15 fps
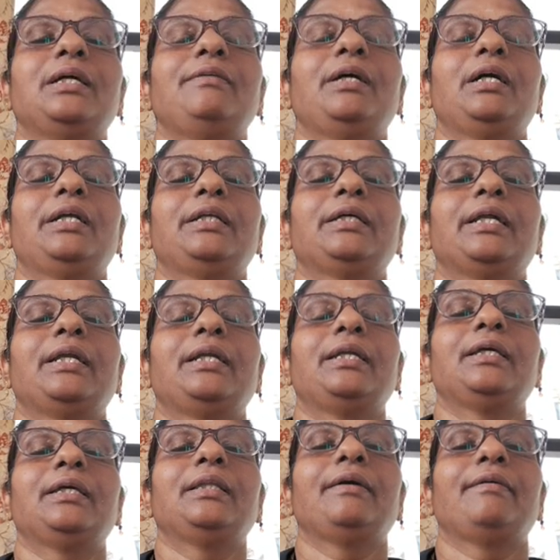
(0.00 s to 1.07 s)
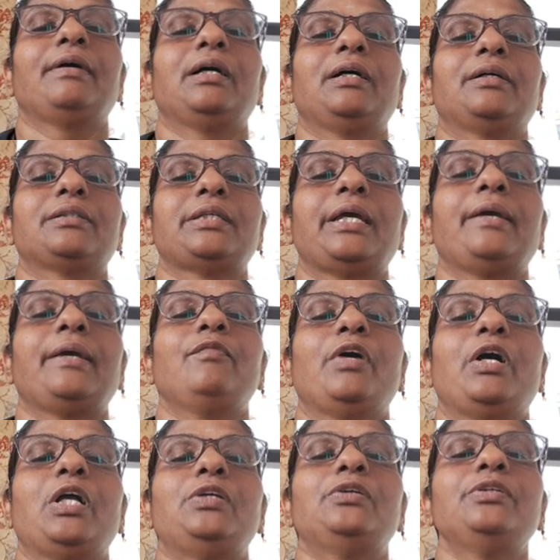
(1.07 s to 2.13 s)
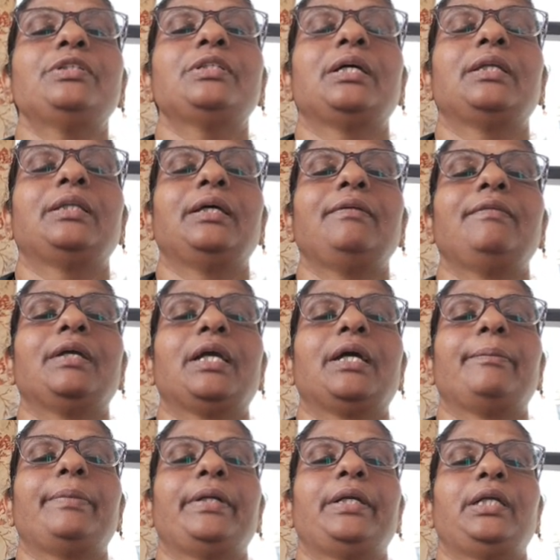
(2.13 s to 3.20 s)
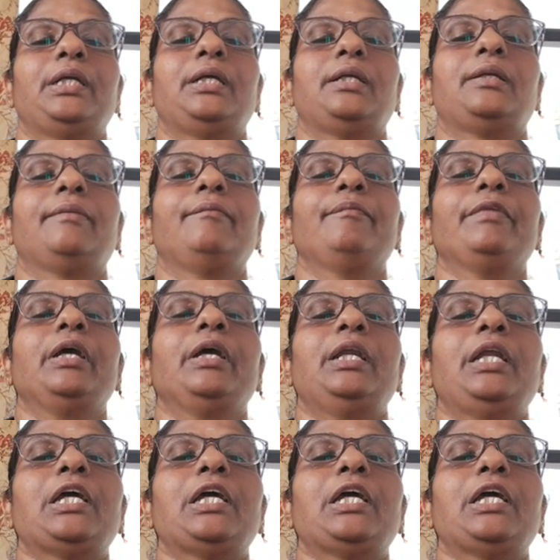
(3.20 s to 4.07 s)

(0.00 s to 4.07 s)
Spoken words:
we are inheriting the same values, and then we can print it.